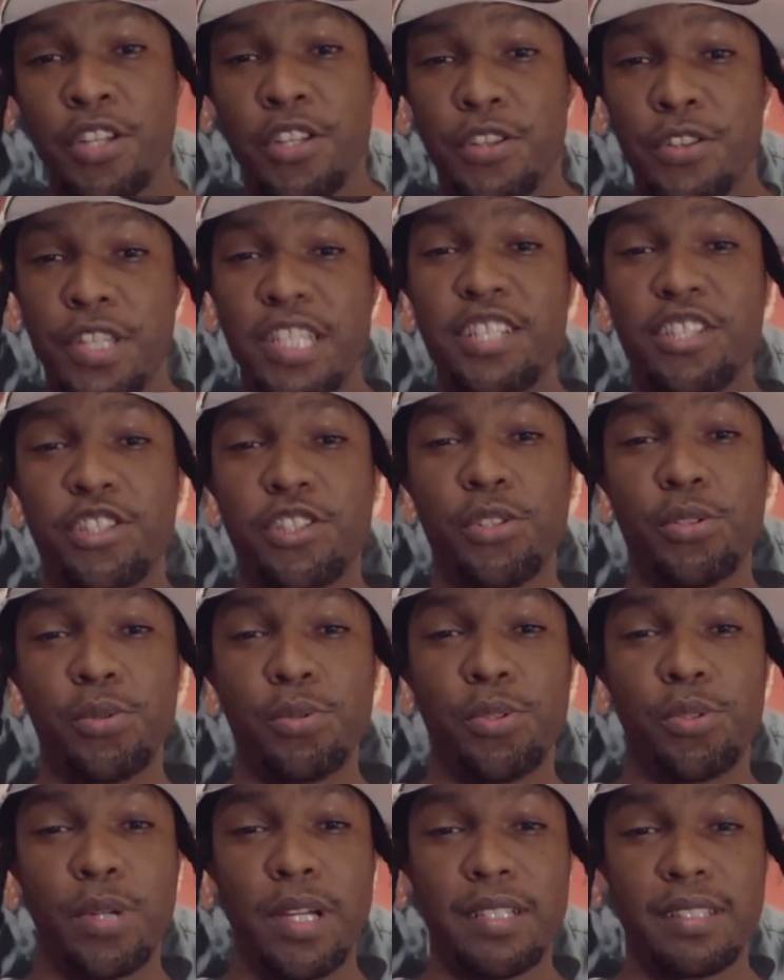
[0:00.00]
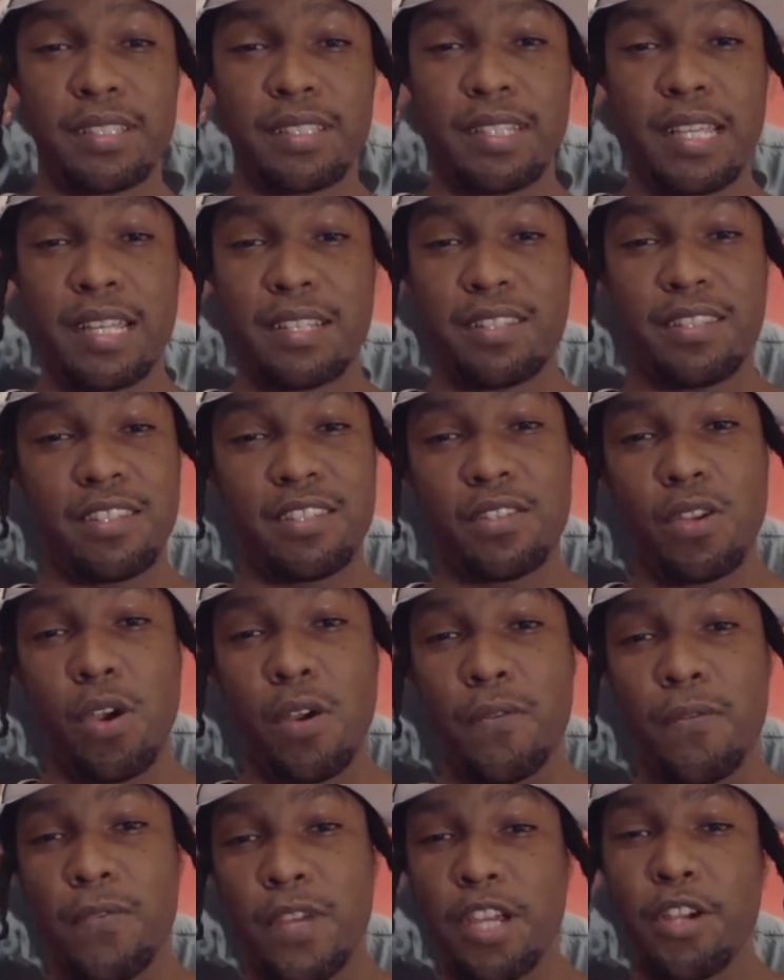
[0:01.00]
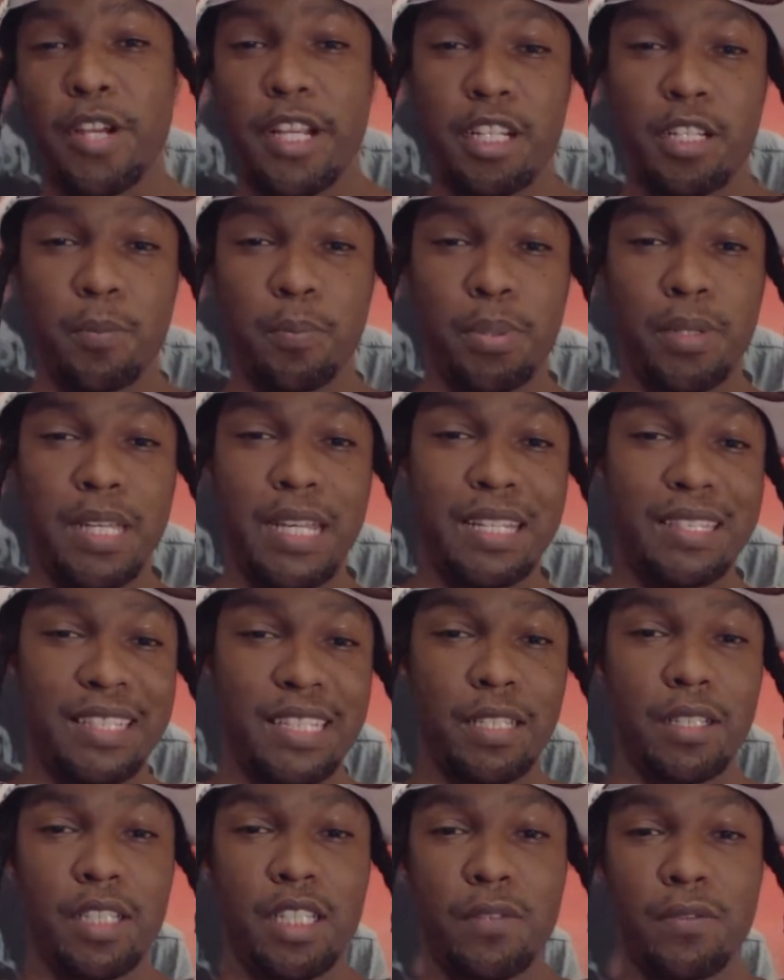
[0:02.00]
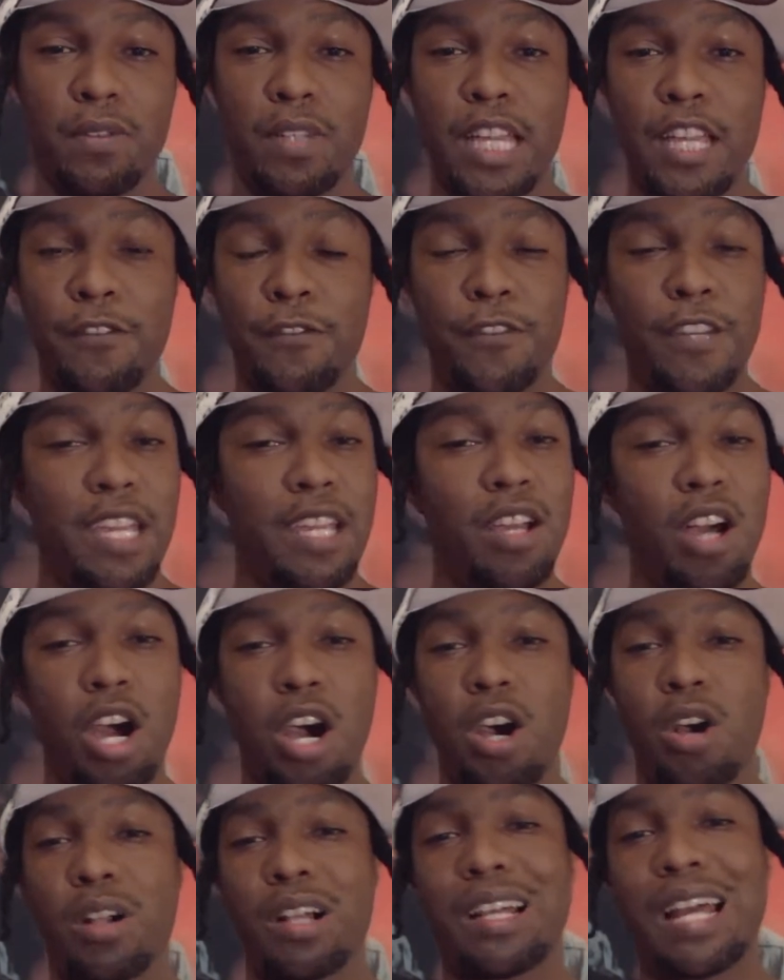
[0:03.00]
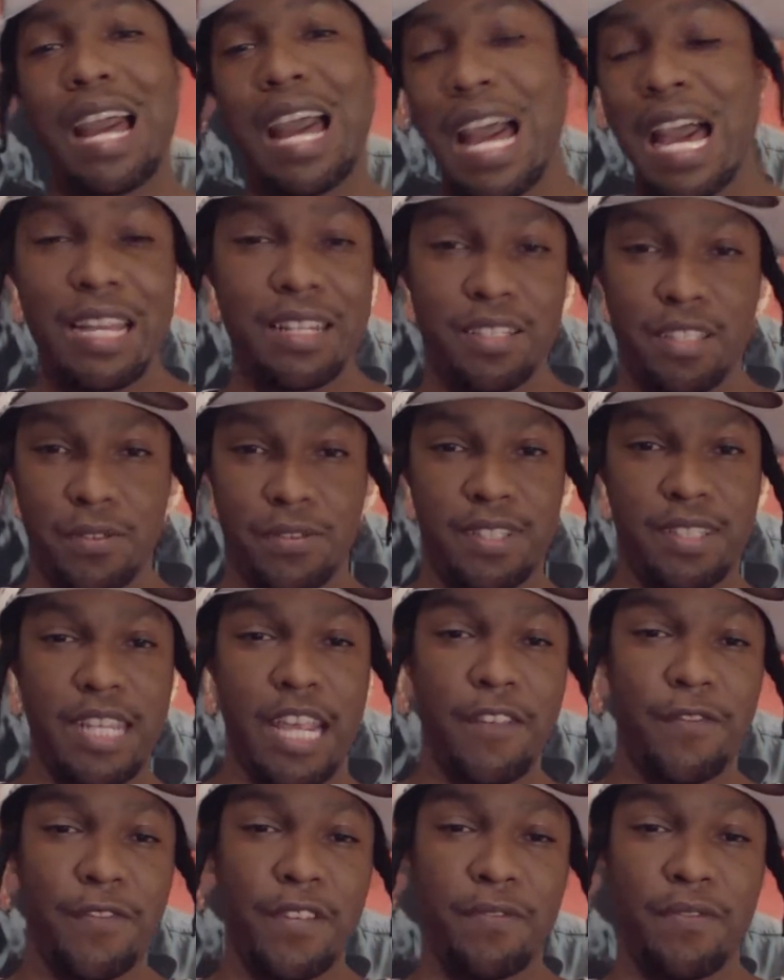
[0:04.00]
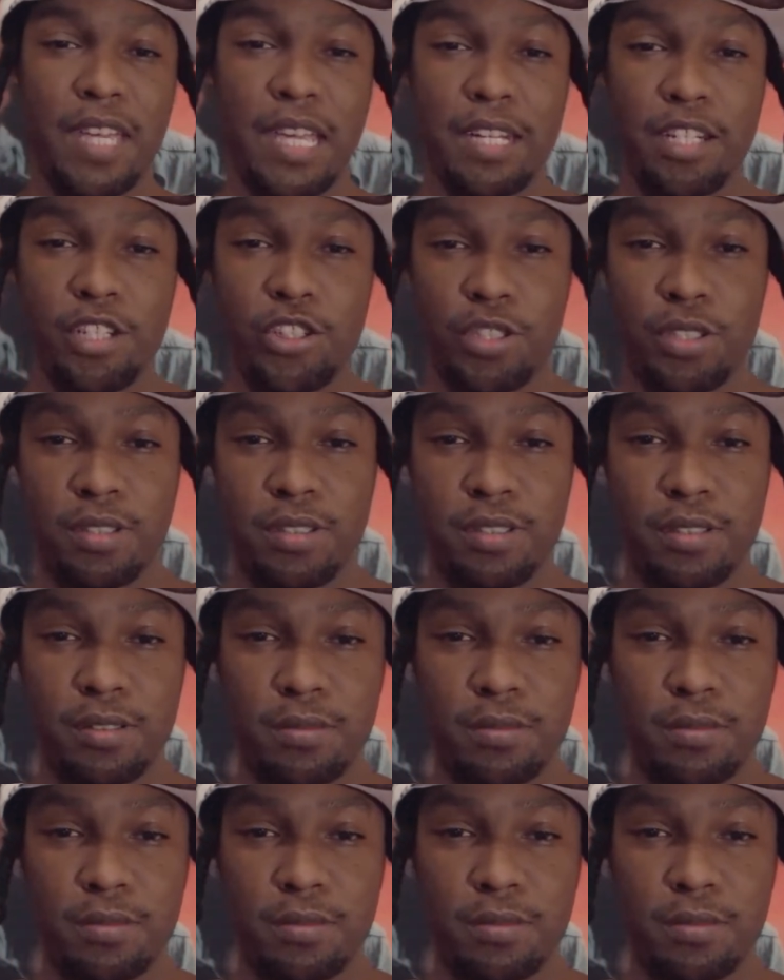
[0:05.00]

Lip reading: These two great stances are very complex and give Leifei all kinds of safe advantages.